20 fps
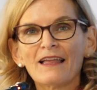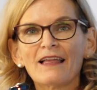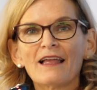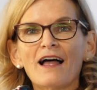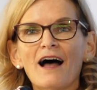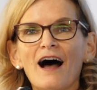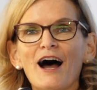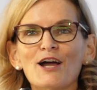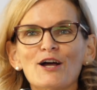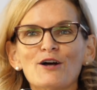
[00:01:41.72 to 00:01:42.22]

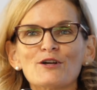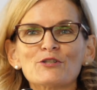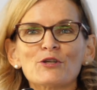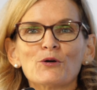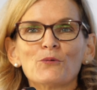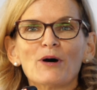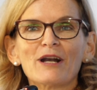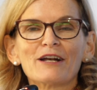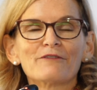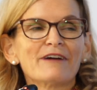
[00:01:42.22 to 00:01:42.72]
I also
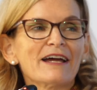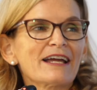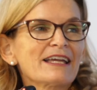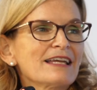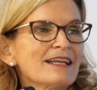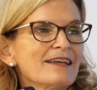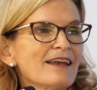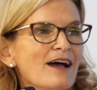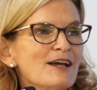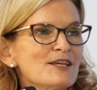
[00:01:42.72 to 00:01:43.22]
want to
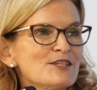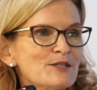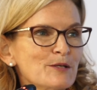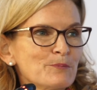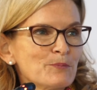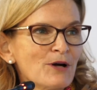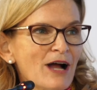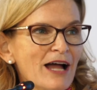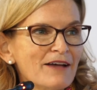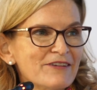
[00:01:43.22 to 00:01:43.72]
recognize the
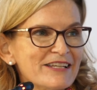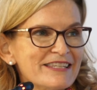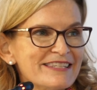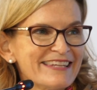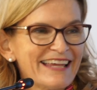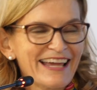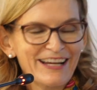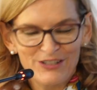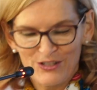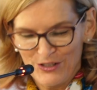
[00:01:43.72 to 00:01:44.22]
private
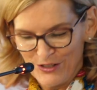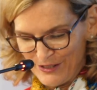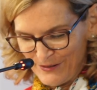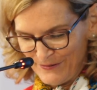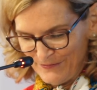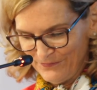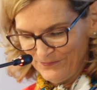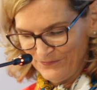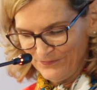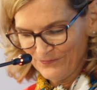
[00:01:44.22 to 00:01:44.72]
sector
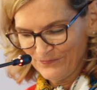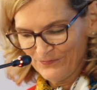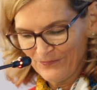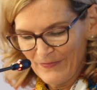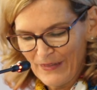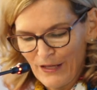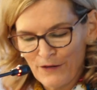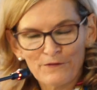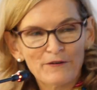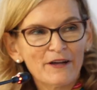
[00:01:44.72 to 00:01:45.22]

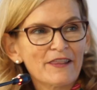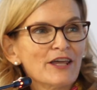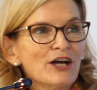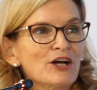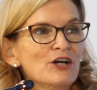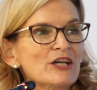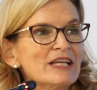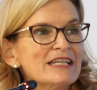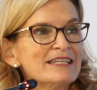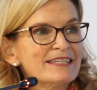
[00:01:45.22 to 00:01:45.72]
for their
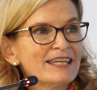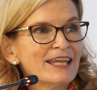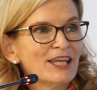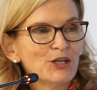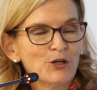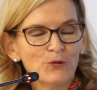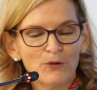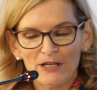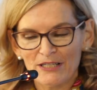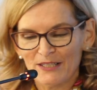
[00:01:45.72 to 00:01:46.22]

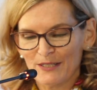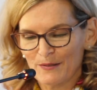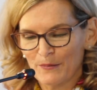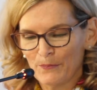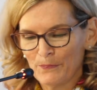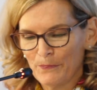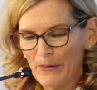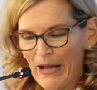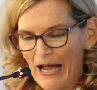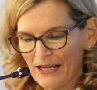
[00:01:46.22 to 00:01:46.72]
continuous
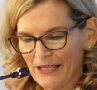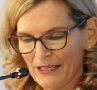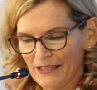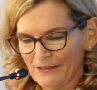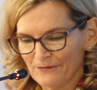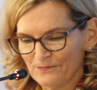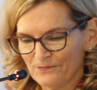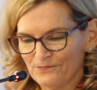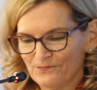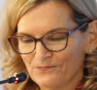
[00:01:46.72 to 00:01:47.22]

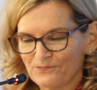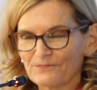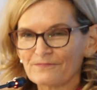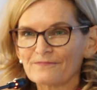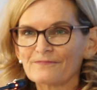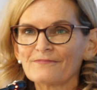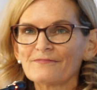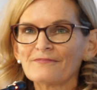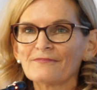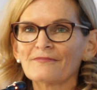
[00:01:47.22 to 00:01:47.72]
backing.
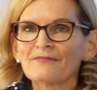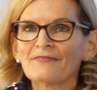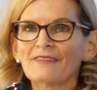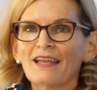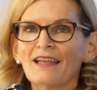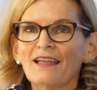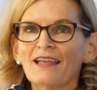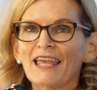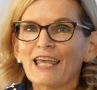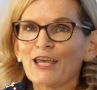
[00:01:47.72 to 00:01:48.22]

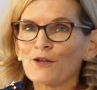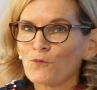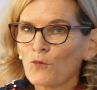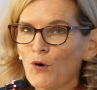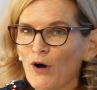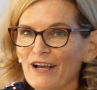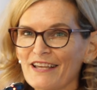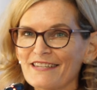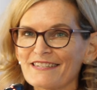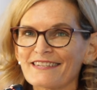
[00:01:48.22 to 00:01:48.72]
It
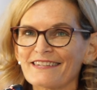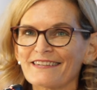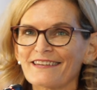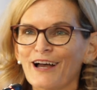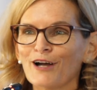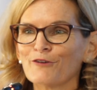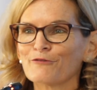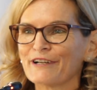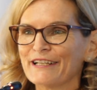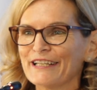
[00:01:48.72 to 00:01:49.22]
was
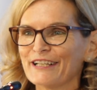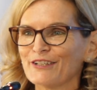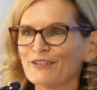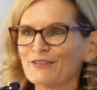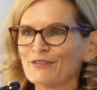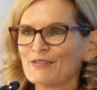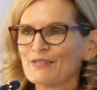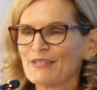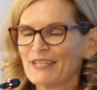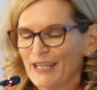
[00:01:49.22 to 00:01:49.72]
a real
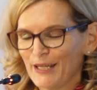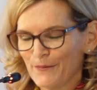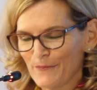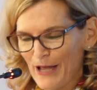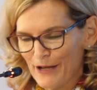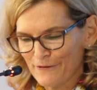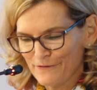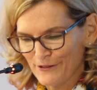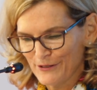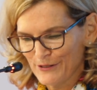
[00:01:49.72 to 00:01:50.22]
team
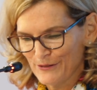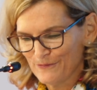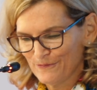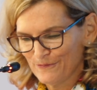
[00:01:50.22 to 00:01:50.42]
effort.